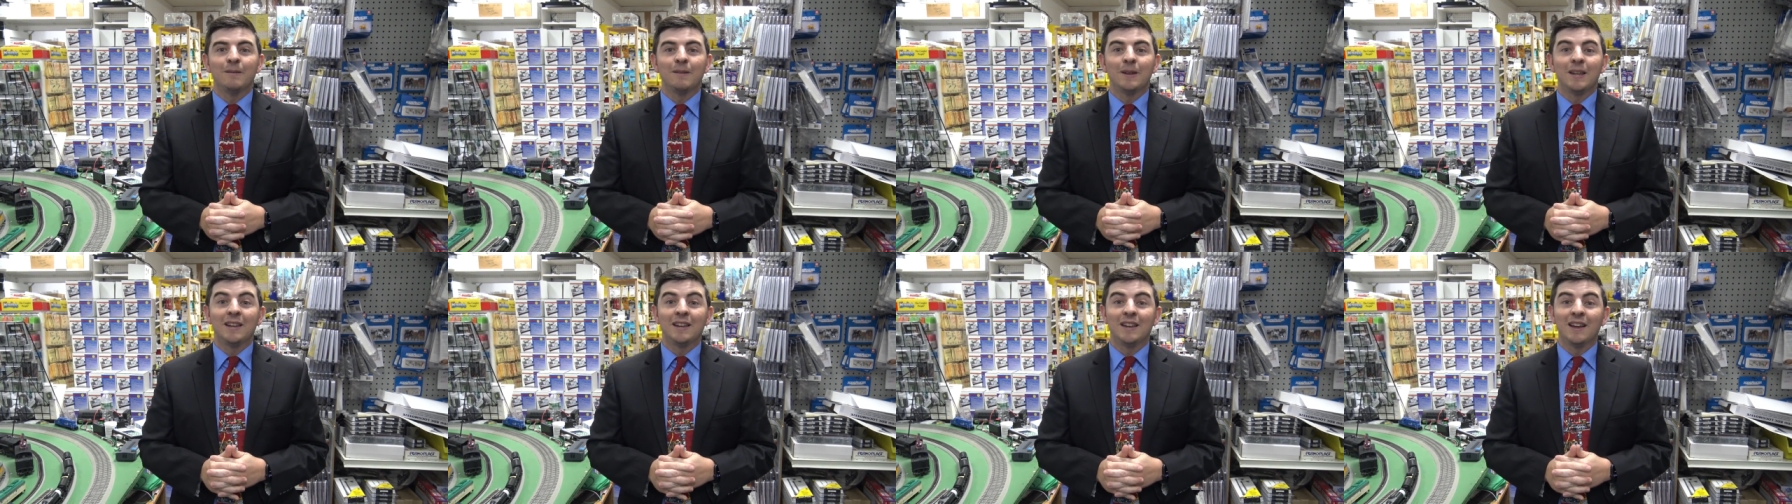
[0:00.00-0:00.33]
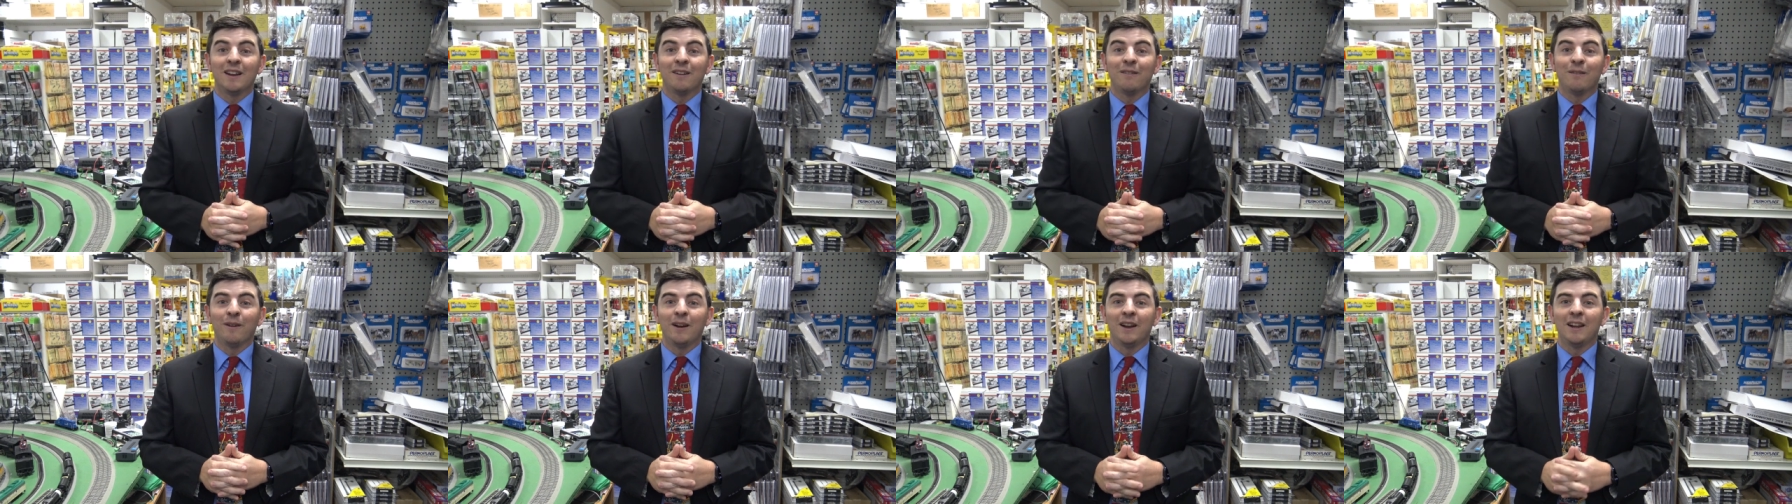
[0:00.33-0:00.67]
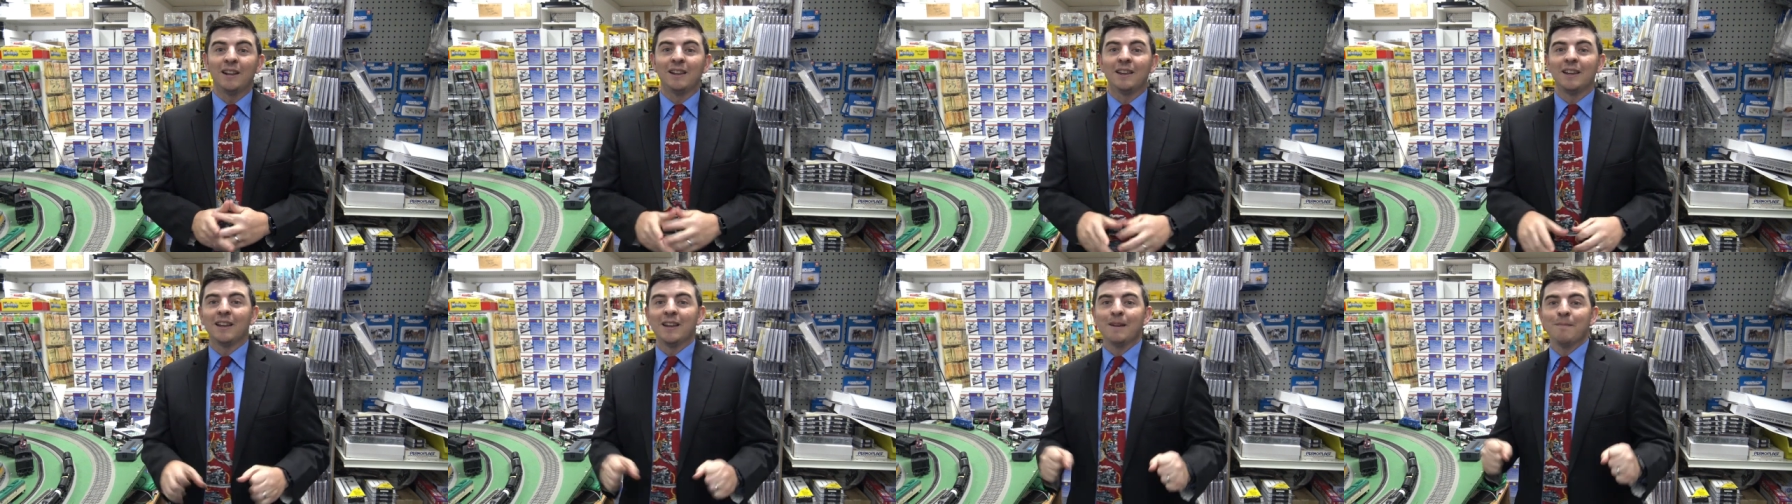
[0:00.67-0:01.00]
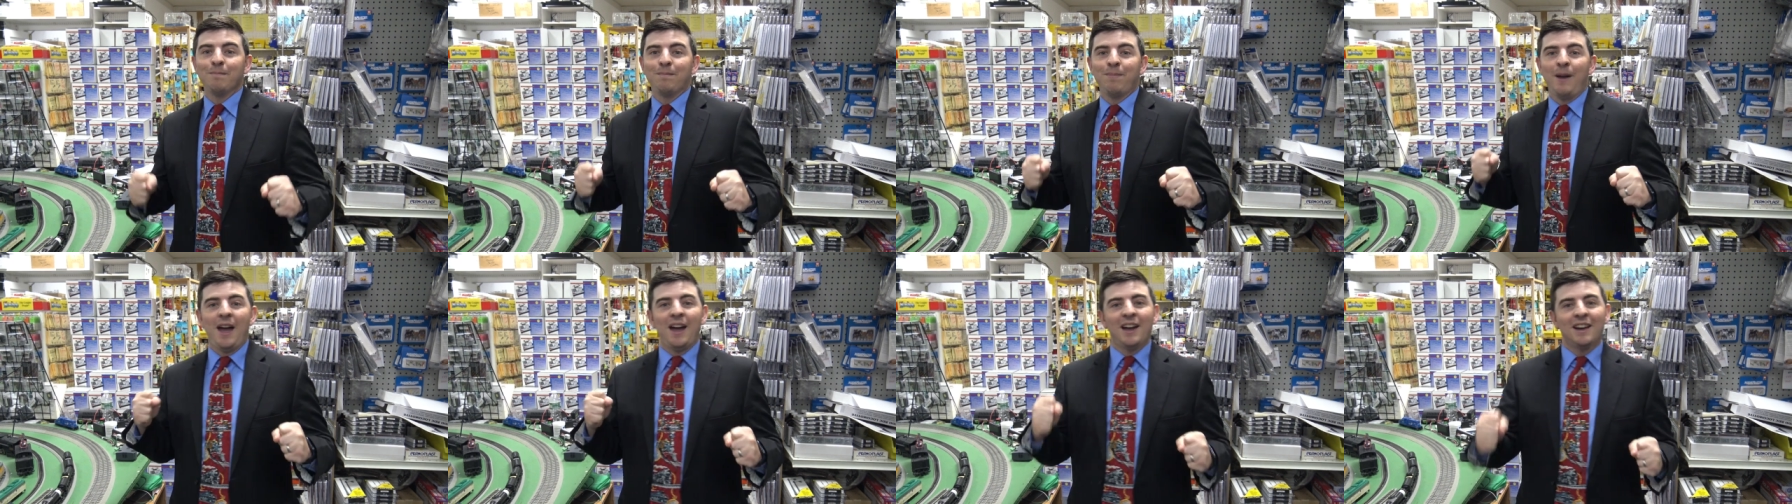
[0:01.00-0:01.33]
be getting ready to
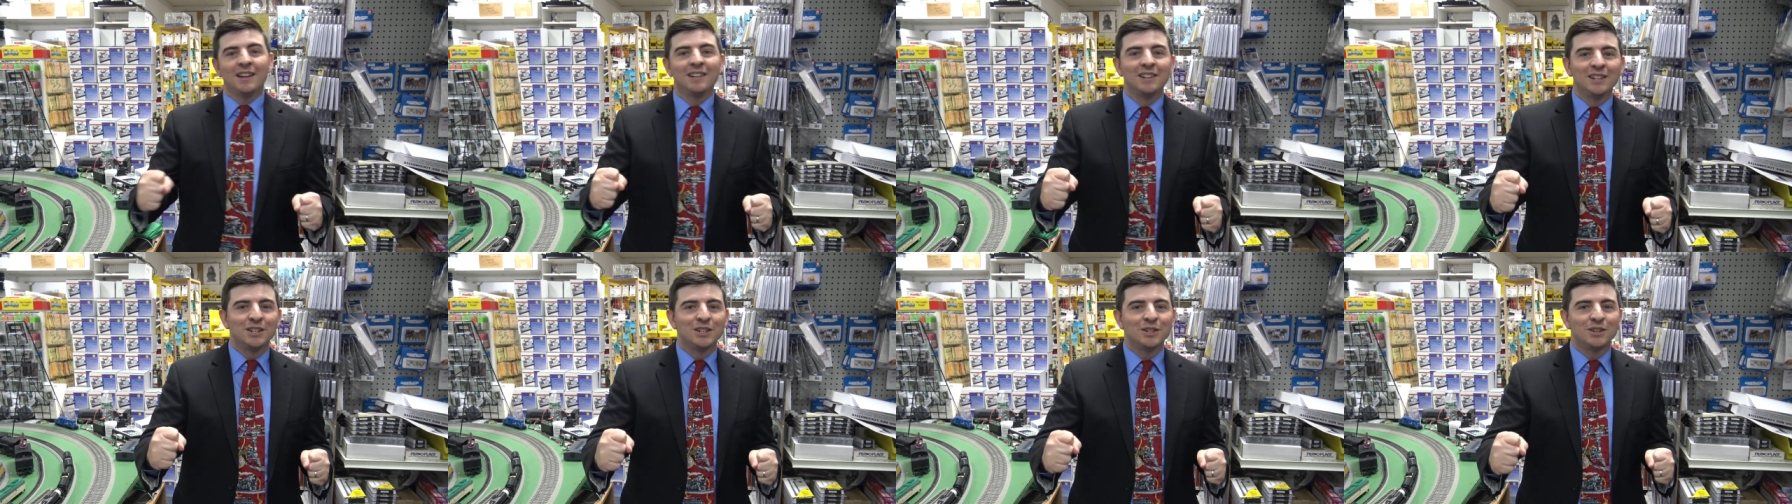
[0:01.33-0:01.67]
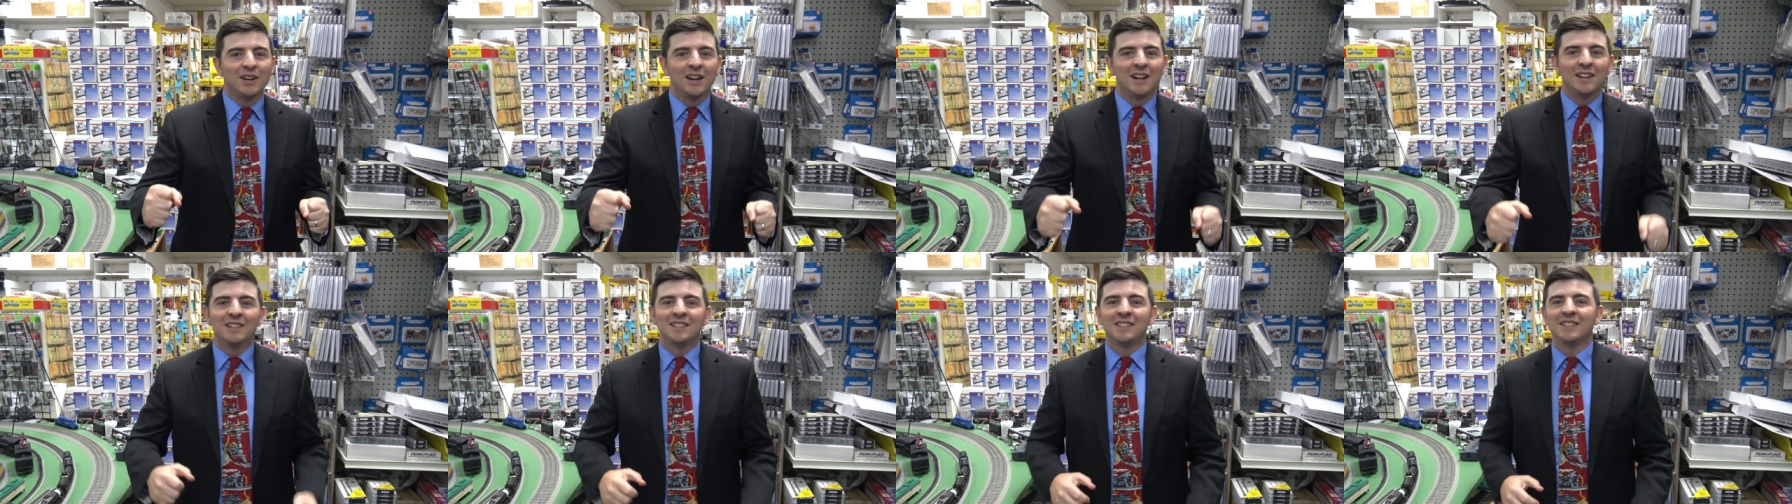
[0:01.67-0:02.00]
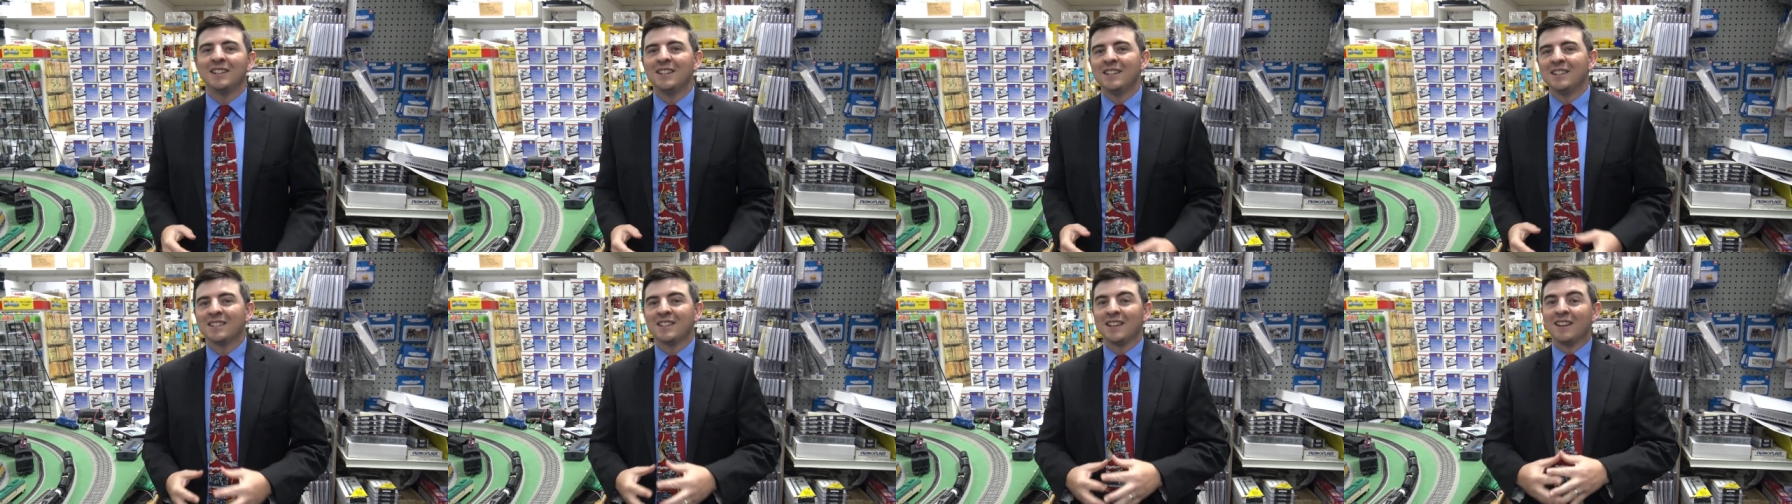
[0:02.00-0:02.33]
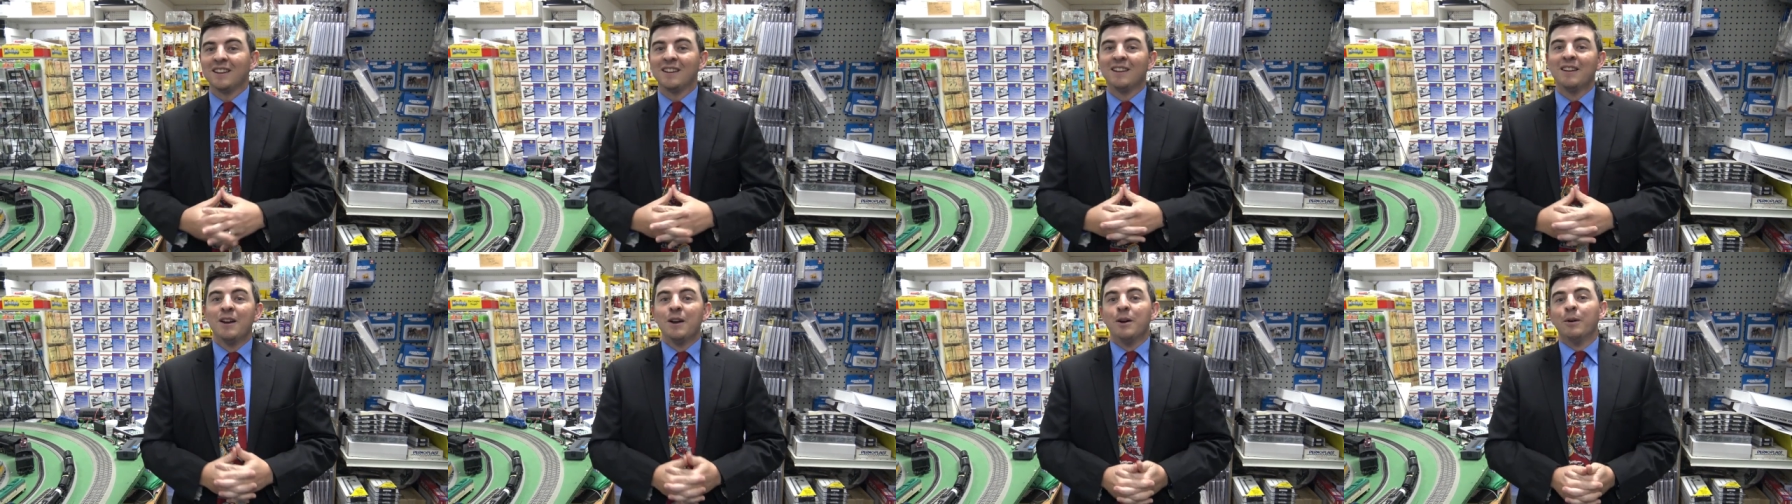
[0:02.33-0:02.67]
get back in the train
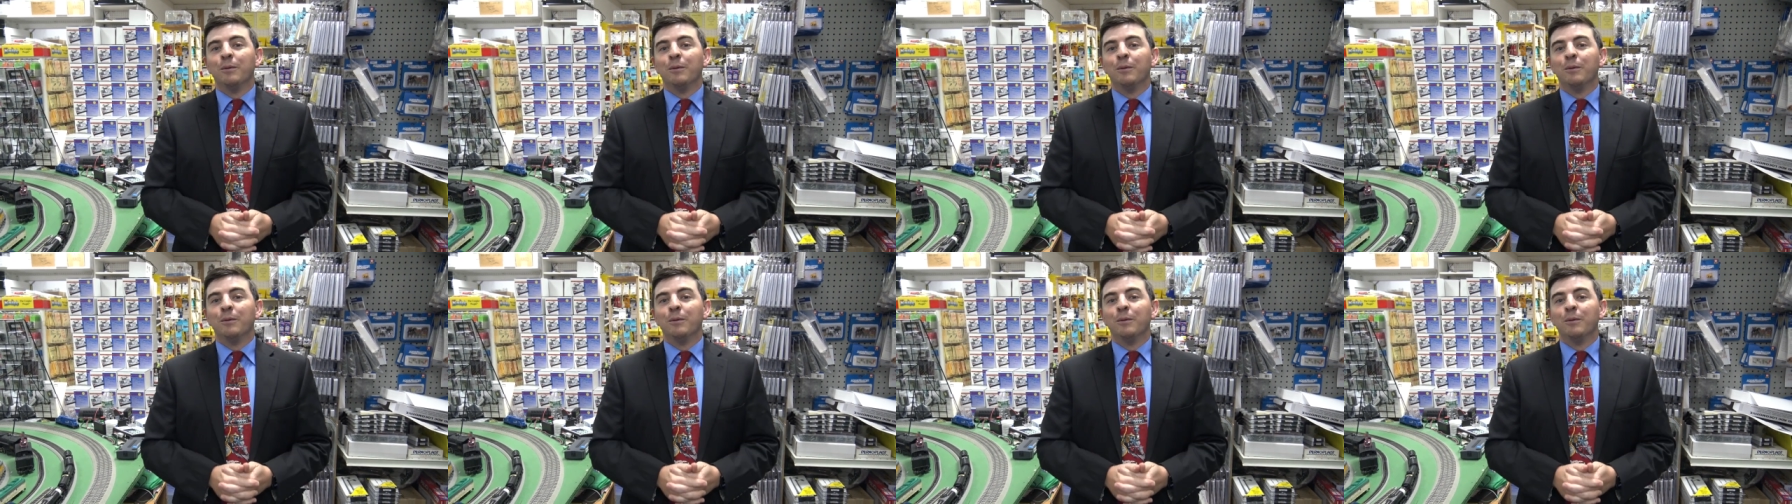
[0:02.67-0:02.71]
season,